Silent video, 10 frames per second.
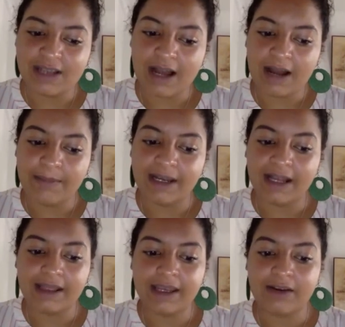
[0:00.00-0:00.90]
in
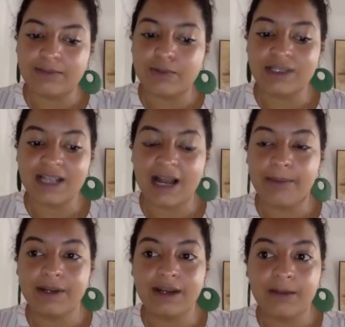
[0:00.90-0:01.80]
healthcare is mostly
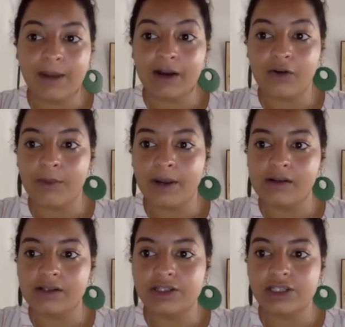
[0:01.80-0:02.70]
happening in
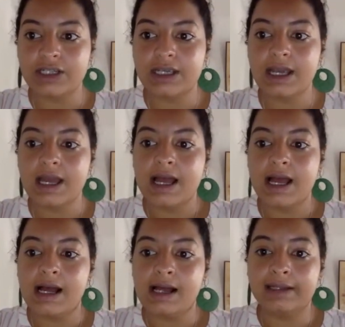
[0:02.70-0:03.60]
microbiology
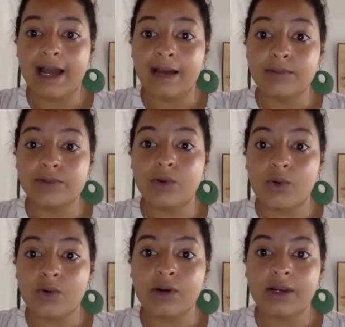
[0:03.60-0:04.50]
labs
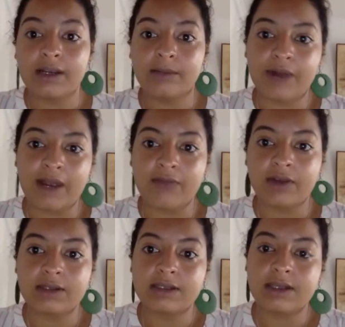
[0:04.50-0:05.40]
or in
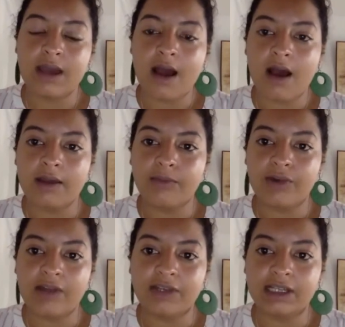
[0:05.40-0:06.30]
private
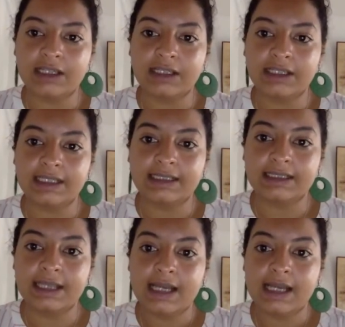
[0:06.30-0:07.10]
clinics,